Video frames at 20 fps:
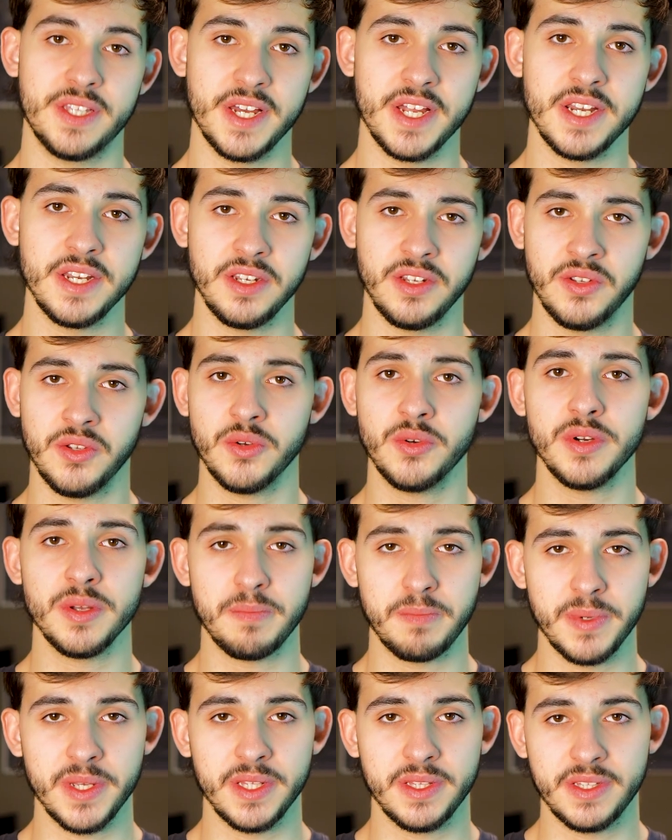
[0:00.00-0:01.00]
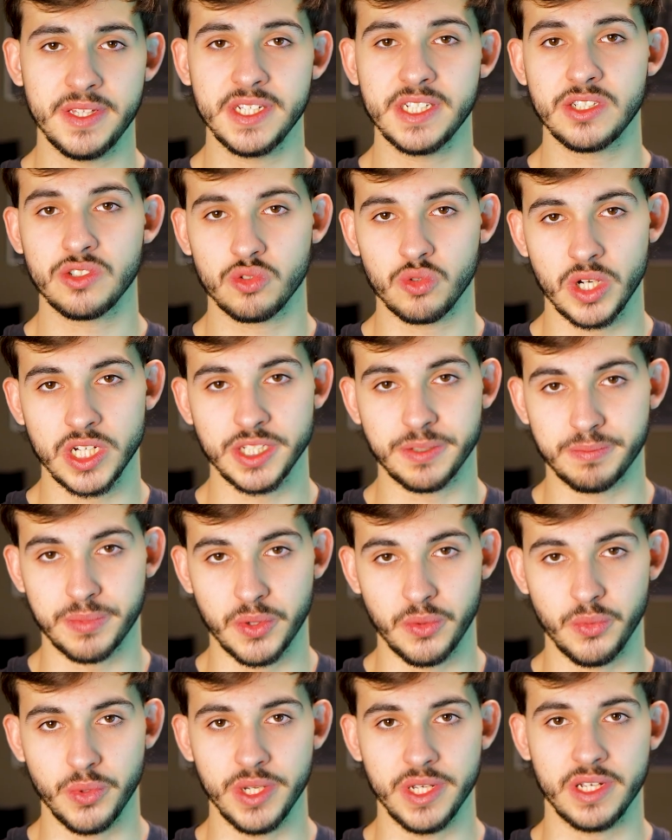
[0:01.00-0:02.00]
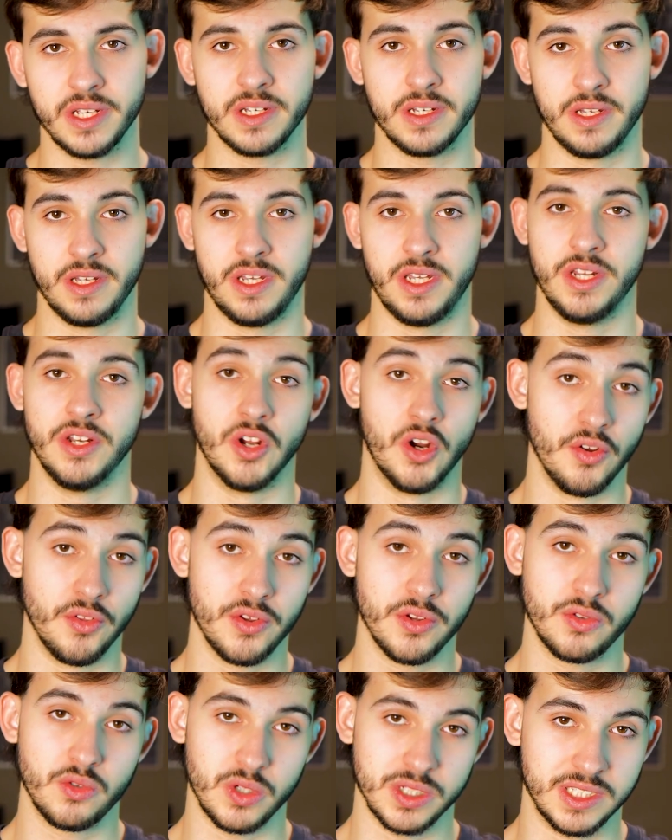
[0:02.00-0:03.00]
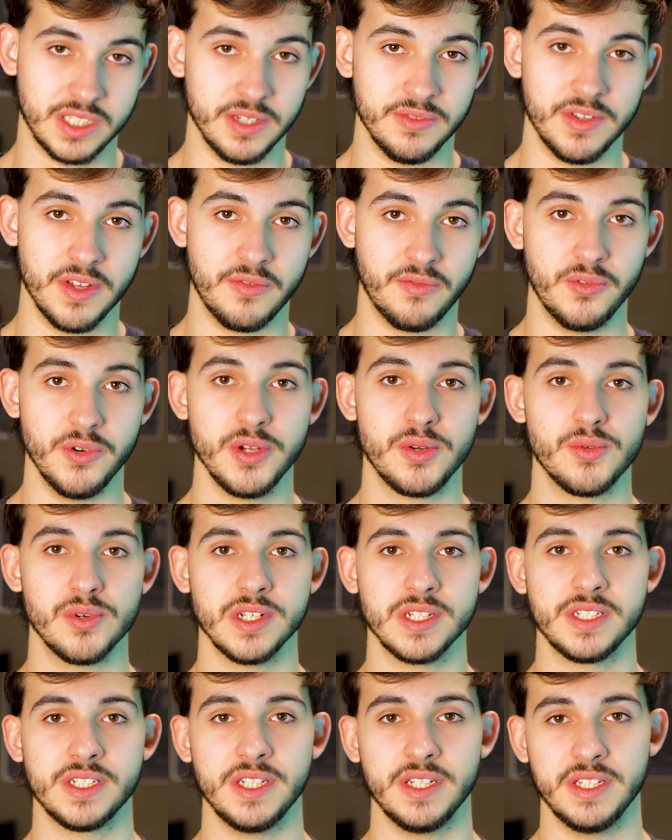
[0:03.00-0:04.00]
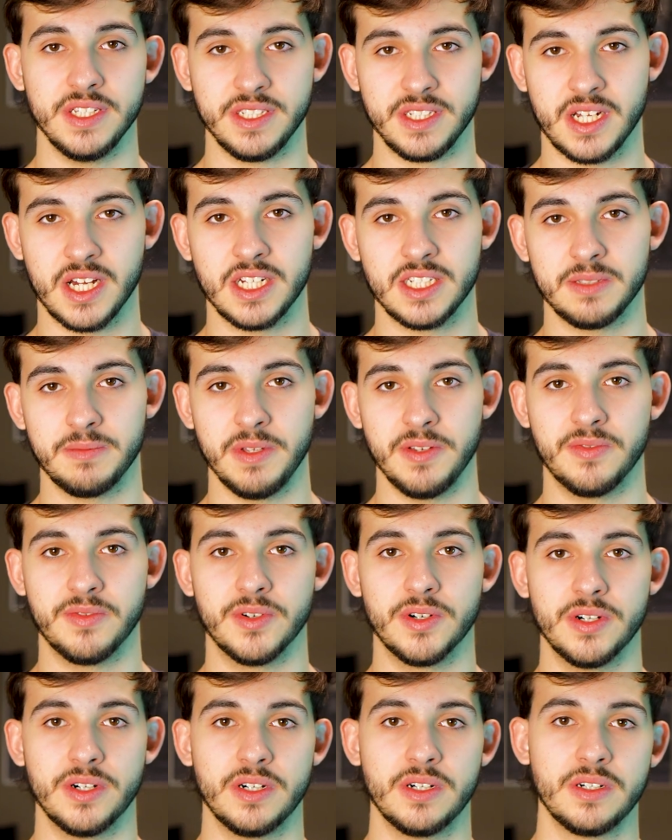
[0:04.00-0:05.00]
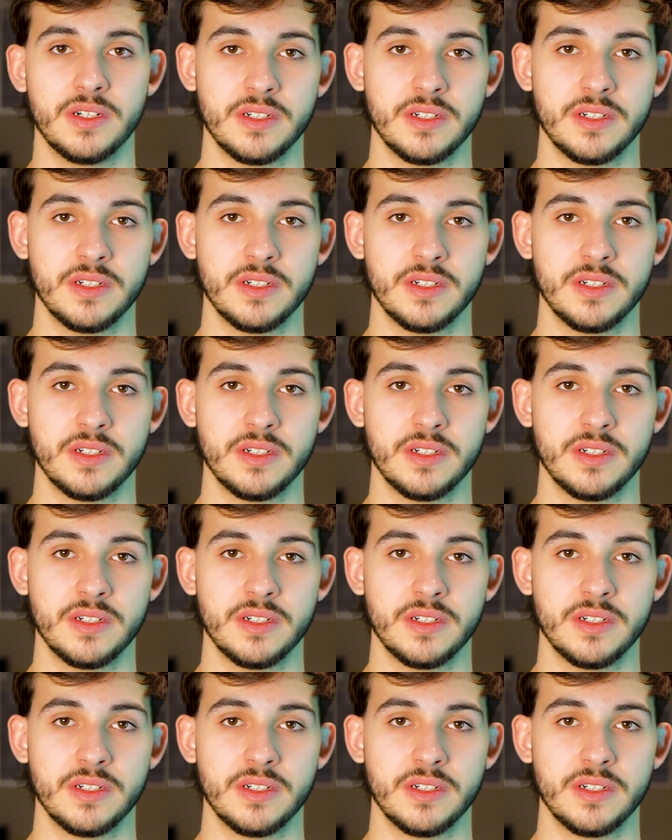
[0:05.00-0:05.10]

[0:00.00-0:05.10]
Then you repeat this 2 per week in order to achieve the frequency discussed before.